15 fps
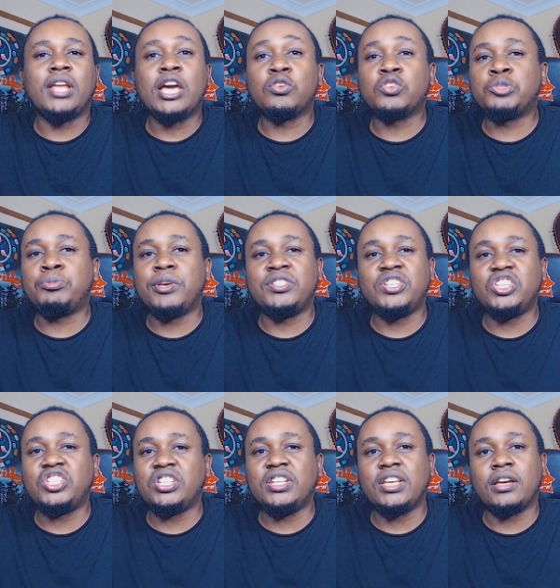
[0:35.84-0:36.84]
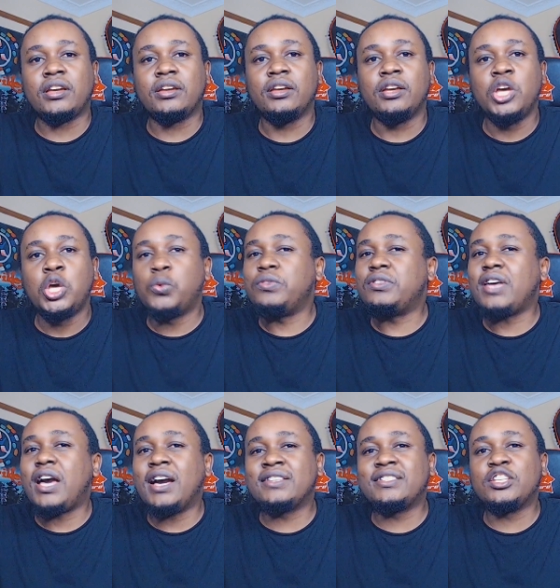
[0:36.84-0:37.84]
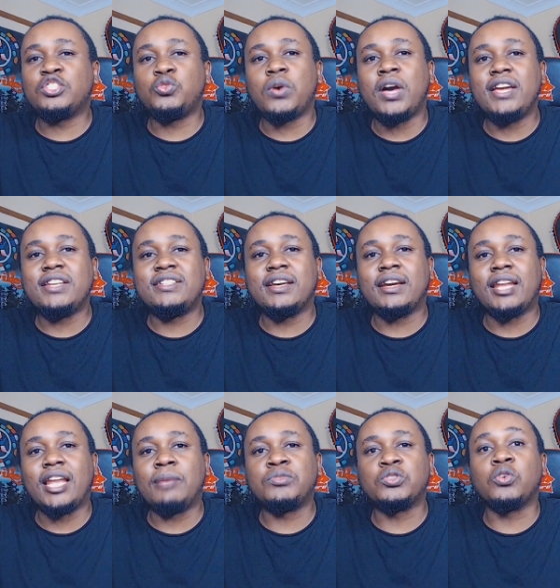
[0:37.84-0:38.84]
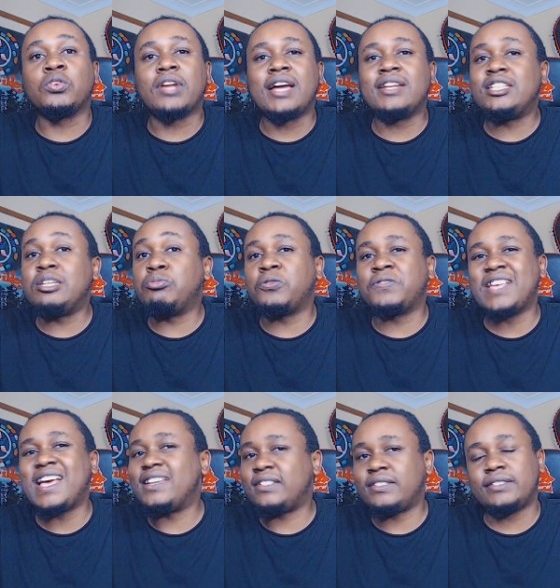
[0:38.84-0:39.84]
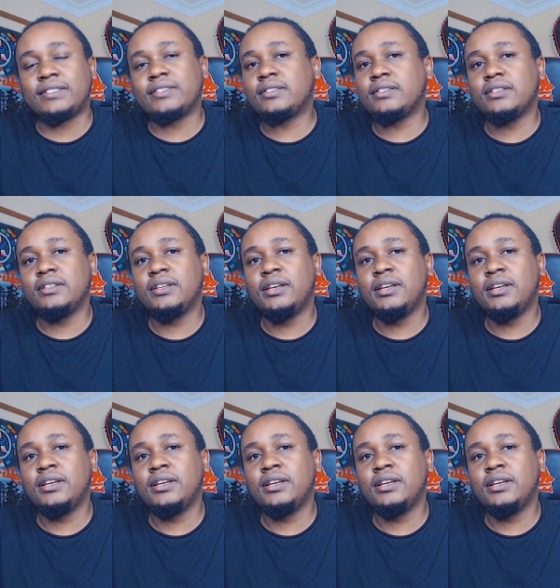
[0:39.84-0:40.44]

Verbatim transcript: aerospace engineer with access to high-tech labs or a team of scientists.